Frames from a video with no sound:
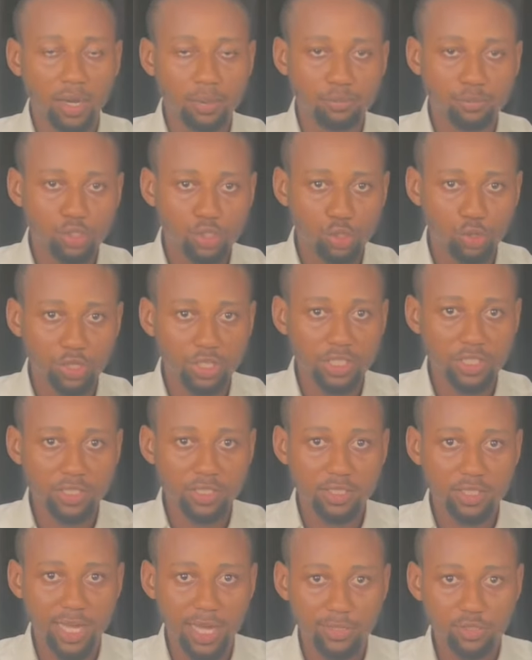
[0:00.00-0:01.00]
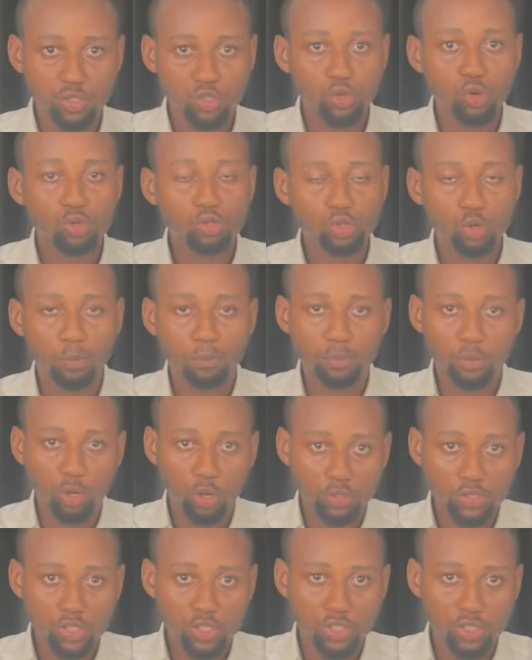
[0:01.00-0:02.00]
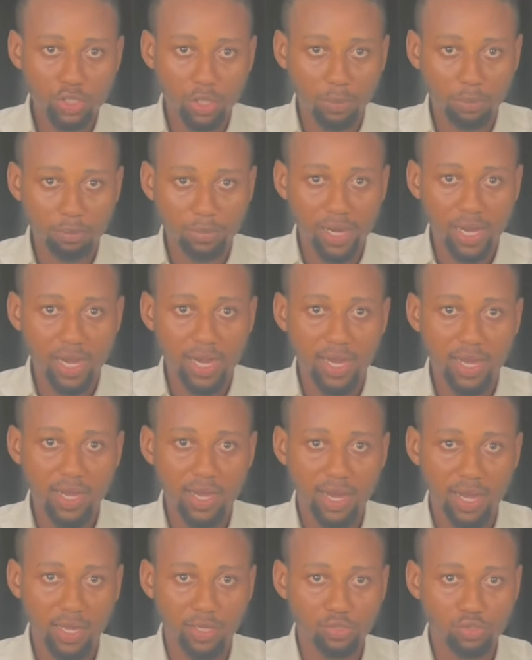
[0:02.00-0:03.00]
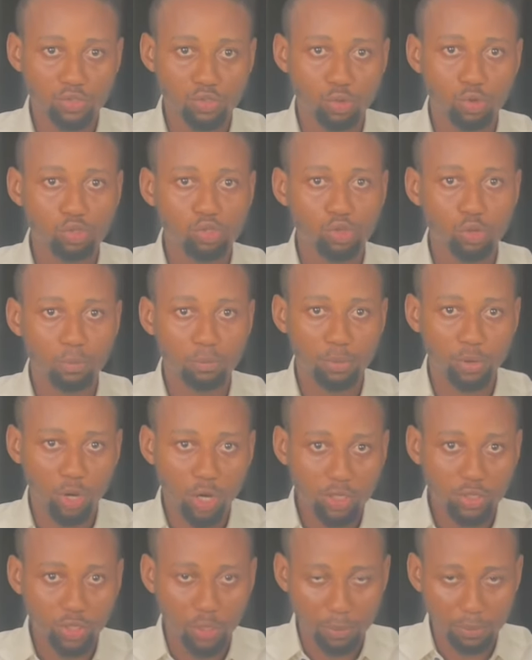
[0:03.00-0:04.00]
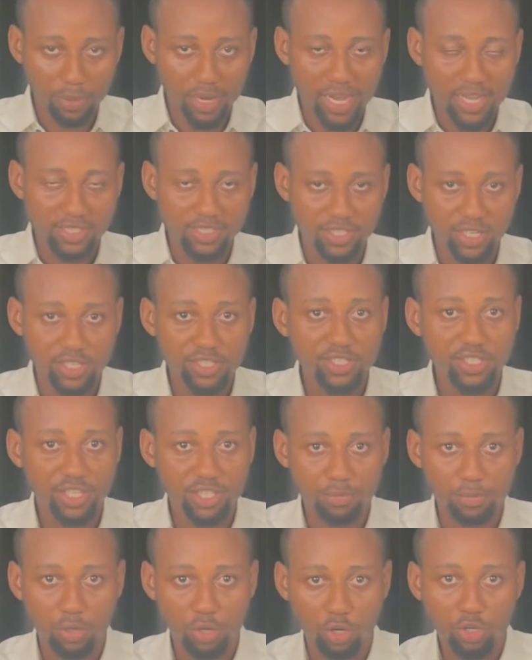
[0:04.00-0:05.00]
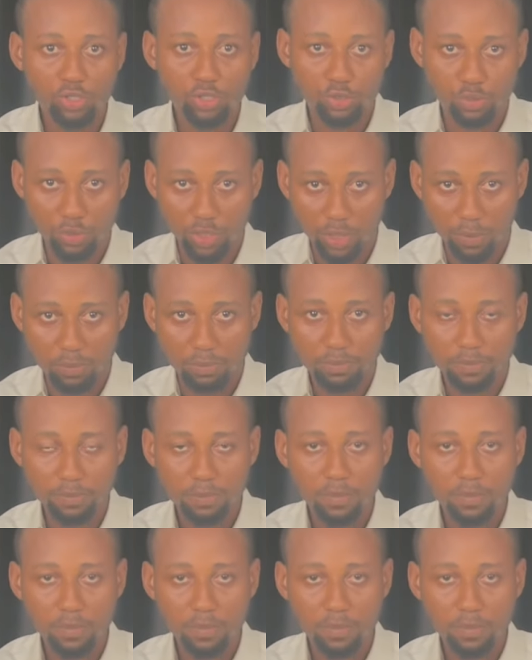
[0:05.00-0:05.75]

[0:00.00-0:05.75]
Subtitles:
showing that so plot number and so block number in the estate belongs to them.